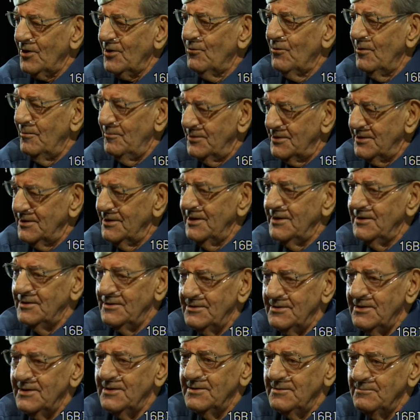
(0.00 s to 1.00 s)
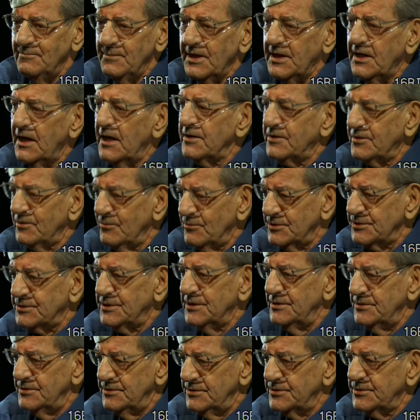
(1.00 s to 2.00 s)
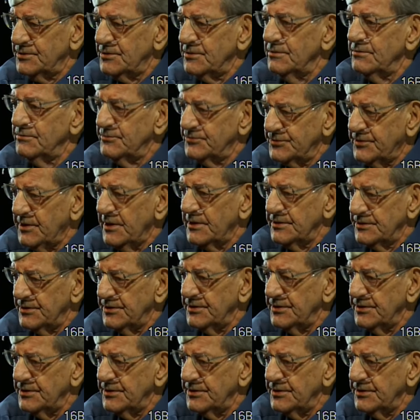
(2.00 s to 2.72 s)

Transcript: And uh, MacArthur was getting his, his things in.